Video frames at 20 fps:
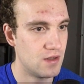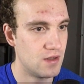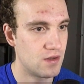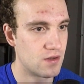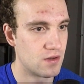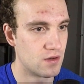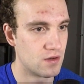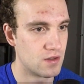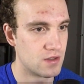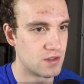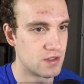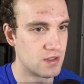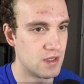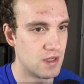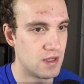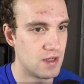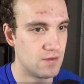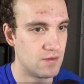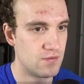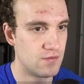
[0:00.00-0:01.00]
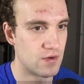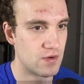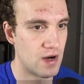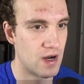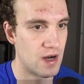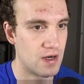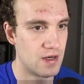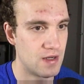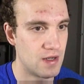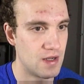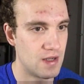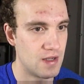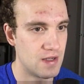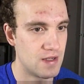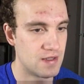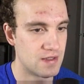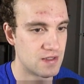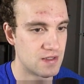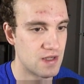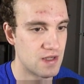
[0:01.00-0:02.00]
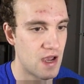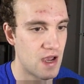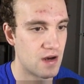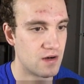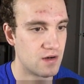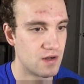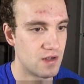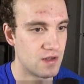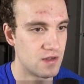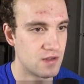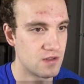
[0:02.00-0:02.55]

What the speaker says: Thursday, Friday, and Saturday.